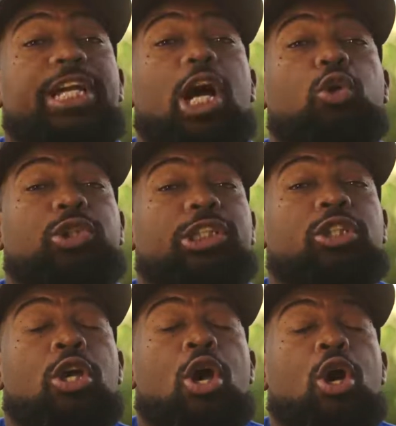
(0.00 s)

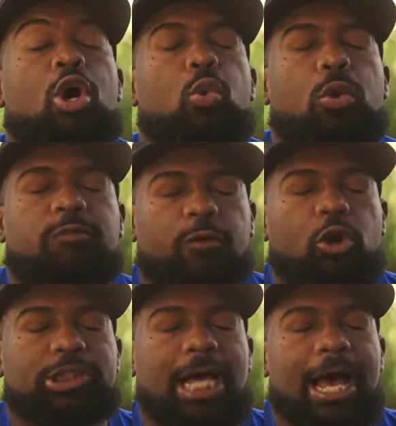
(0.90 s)
coaches who were
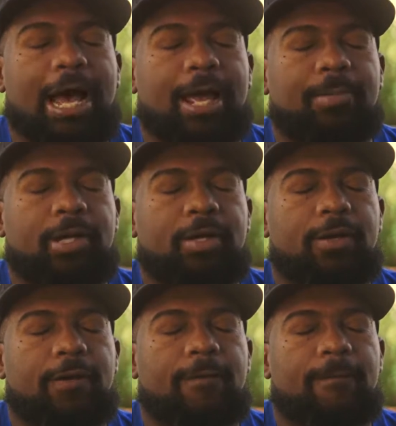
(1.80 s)
full-time
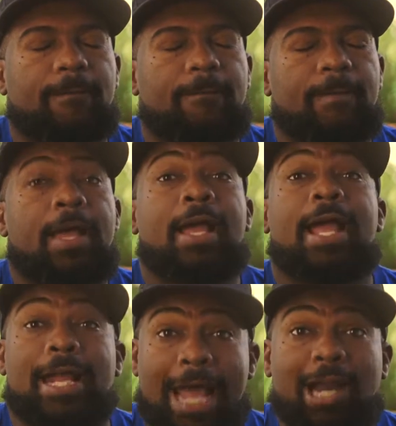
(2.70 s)

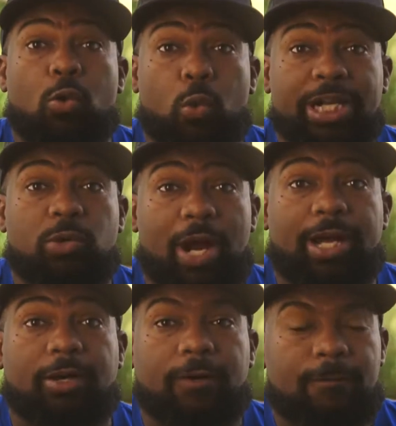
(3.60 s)
and had a winning record.